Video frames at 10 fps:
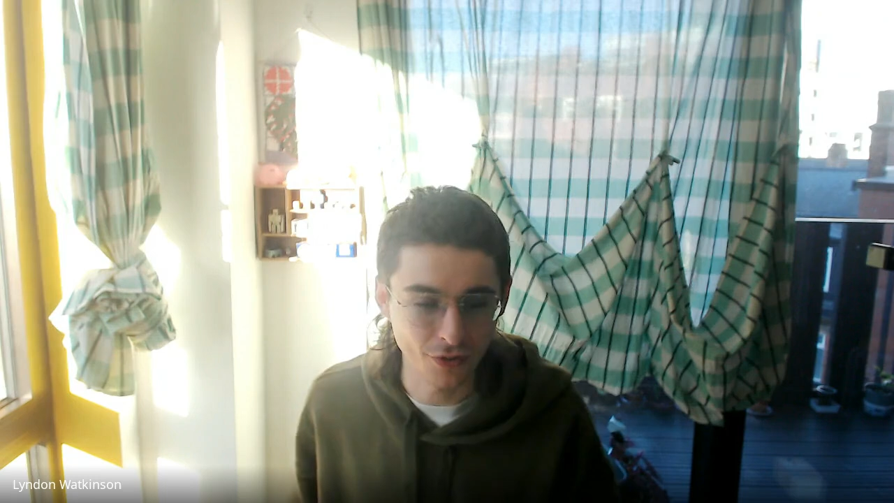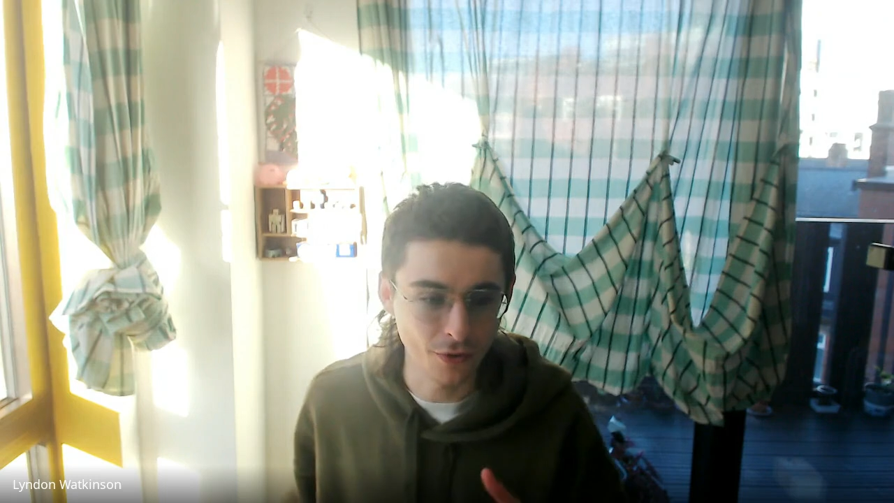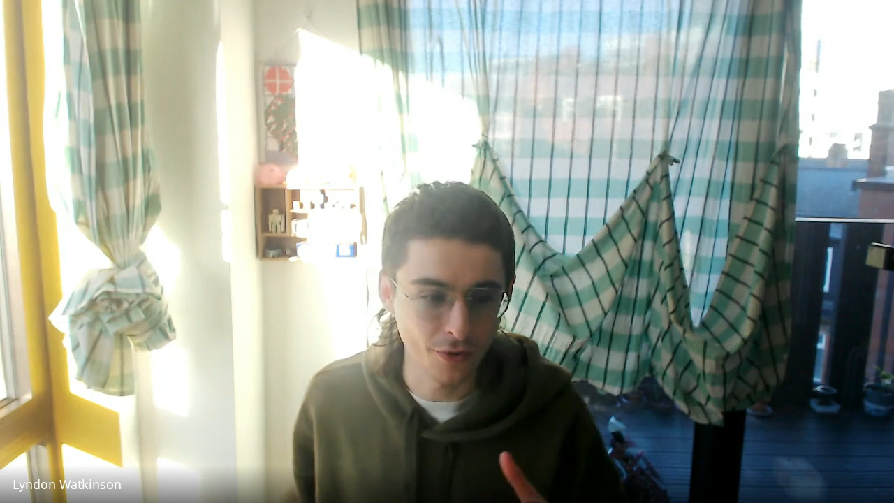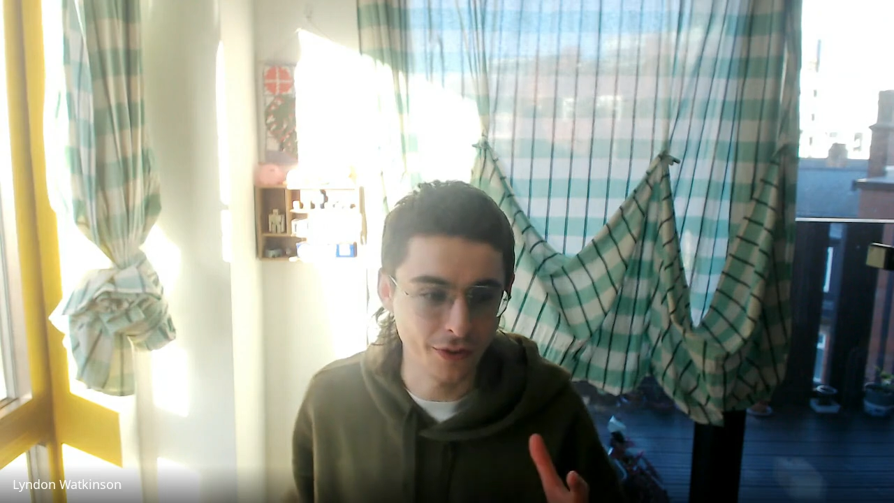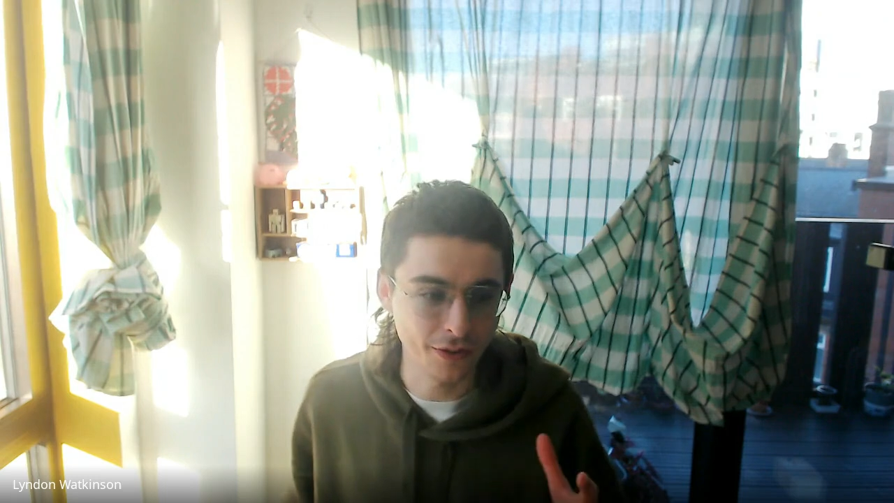and
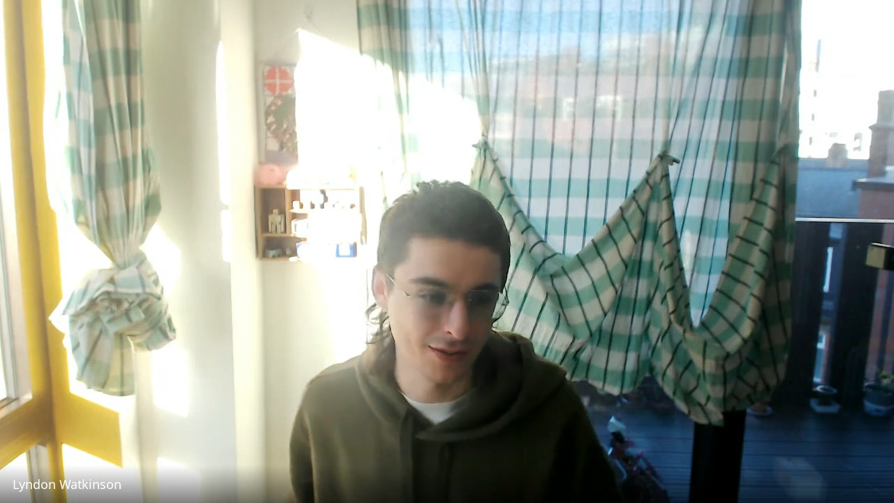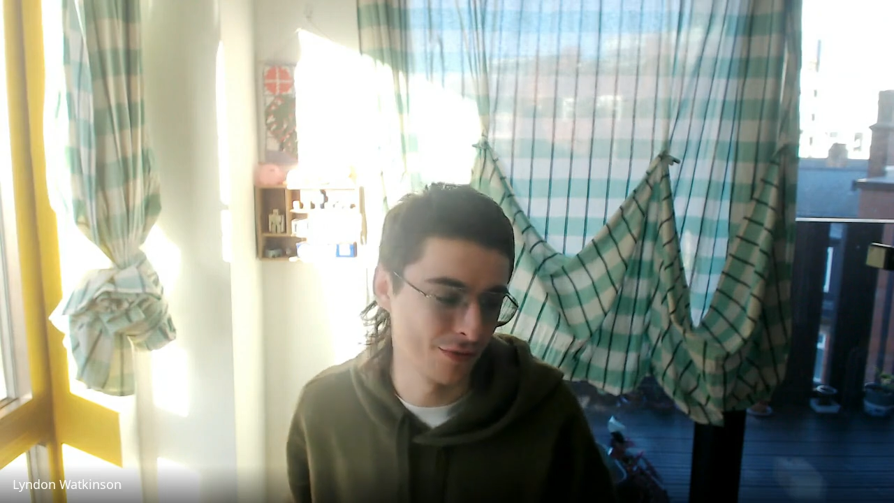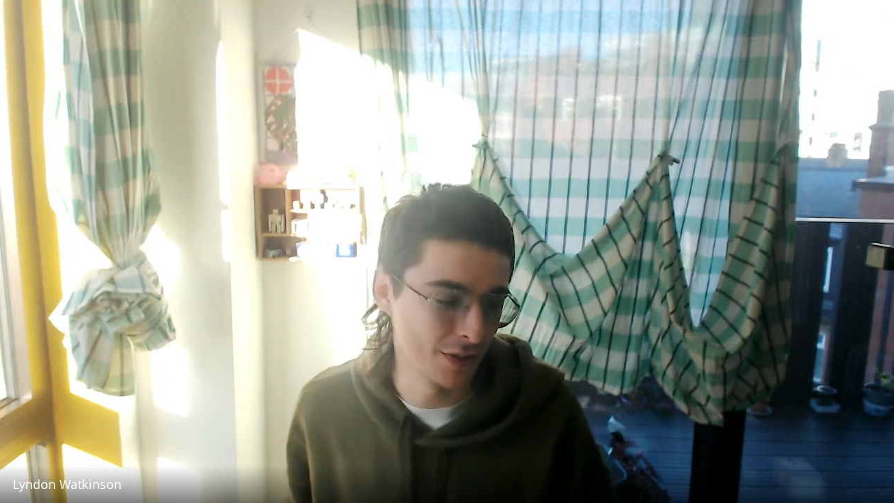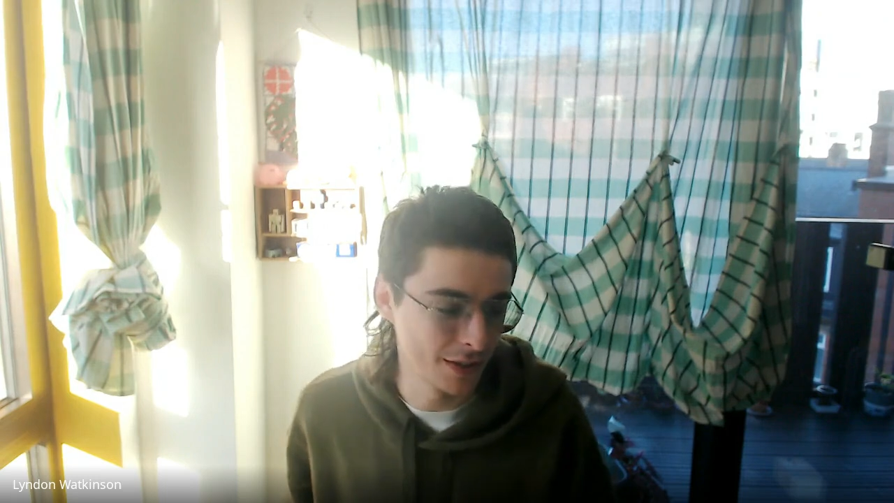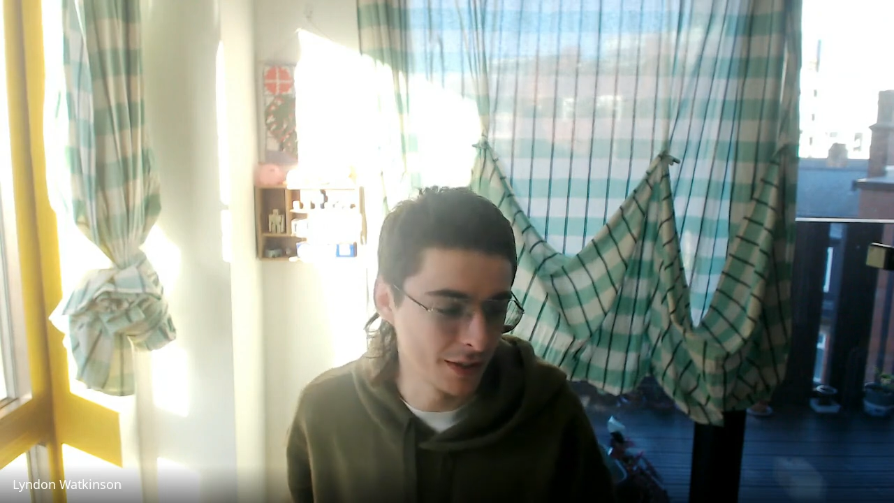all the things that
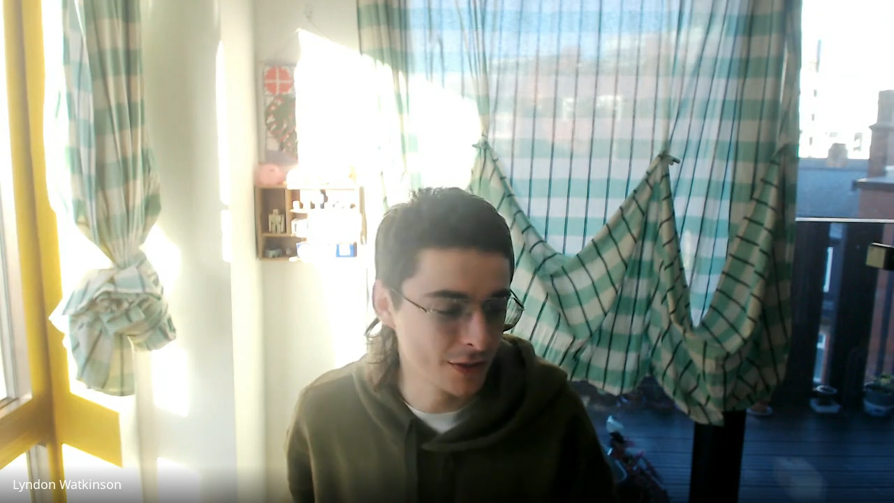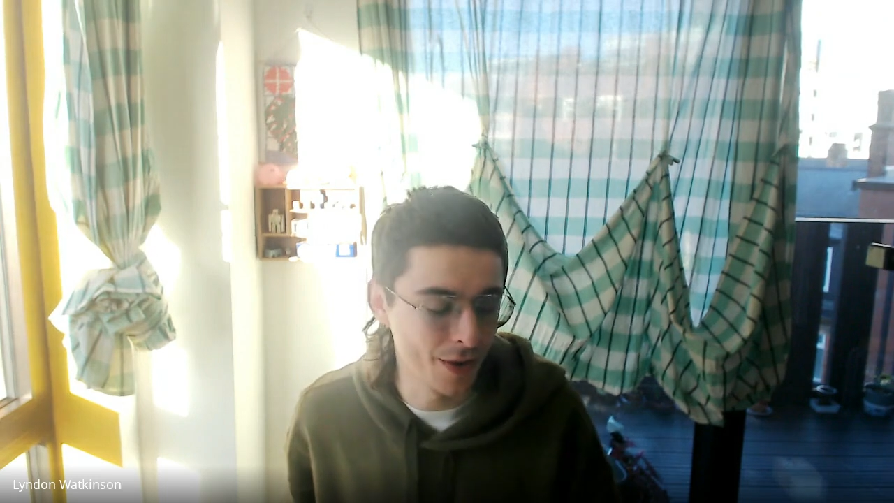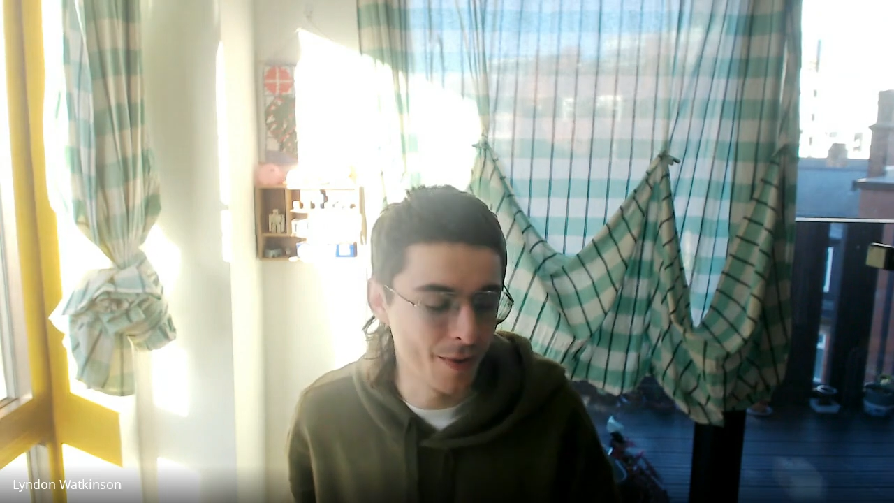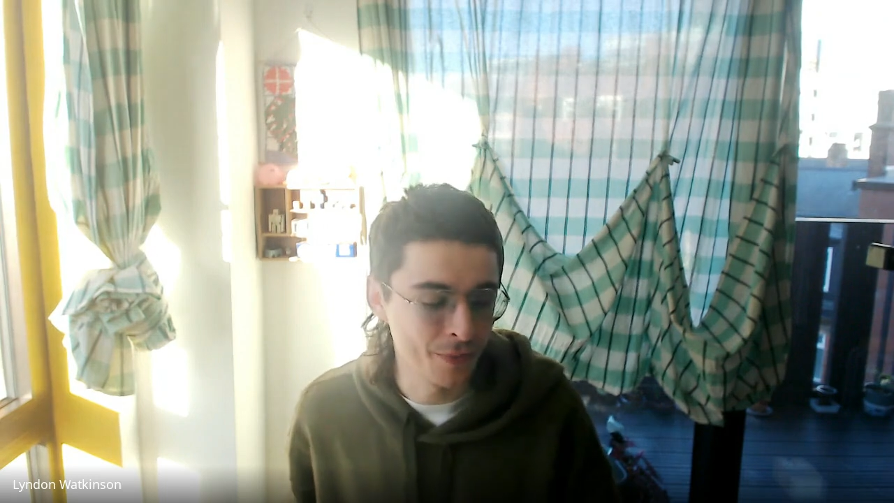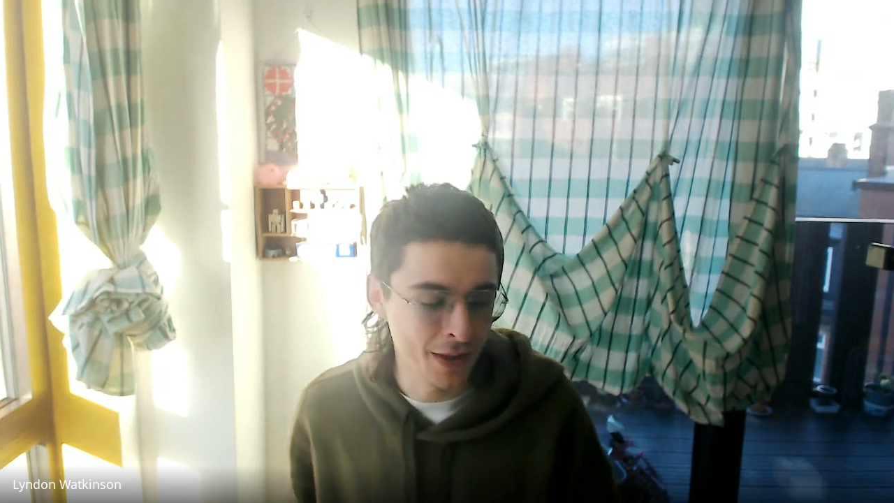feed into
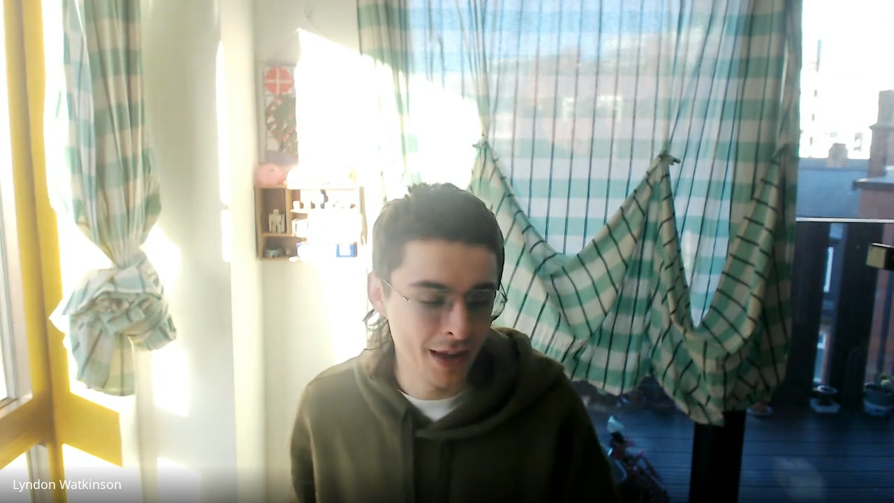it.